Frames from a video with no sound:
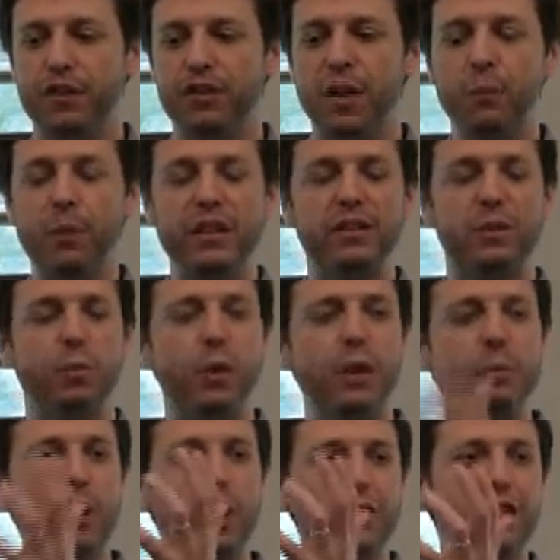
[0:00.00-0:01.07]
some reason
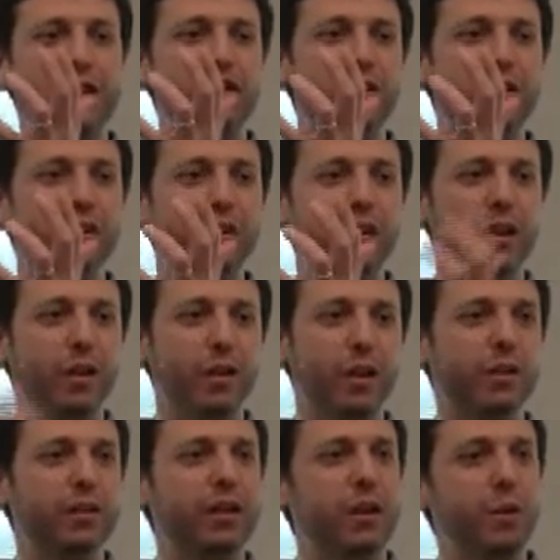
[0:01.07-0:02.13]
one partition
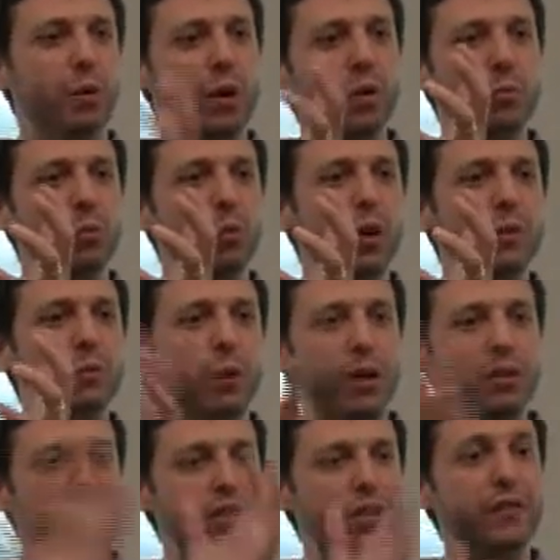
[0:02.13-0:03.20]
one
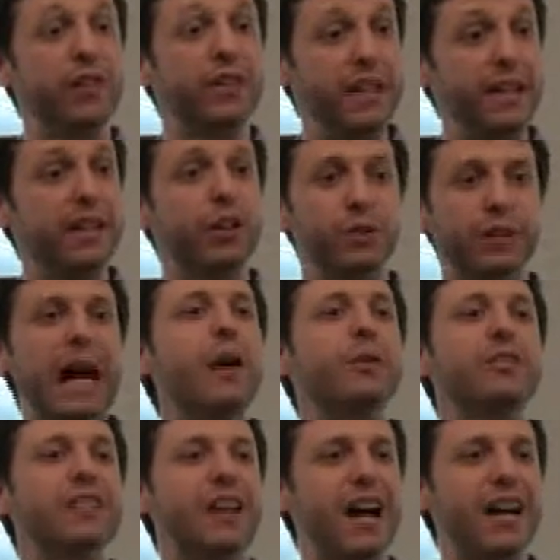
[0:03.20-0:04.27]
partition of the data goes
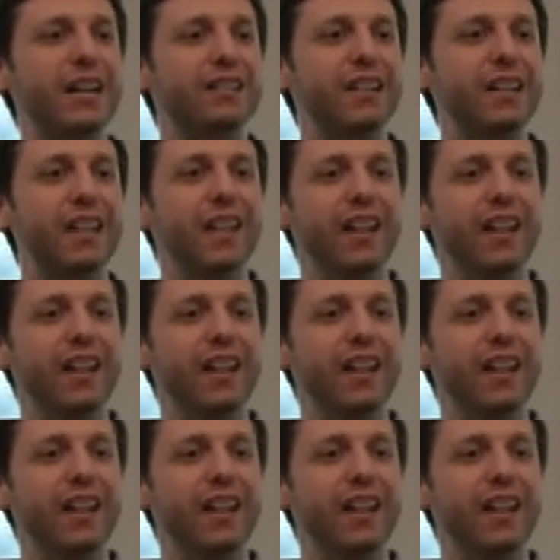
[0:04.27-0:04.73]
outsized,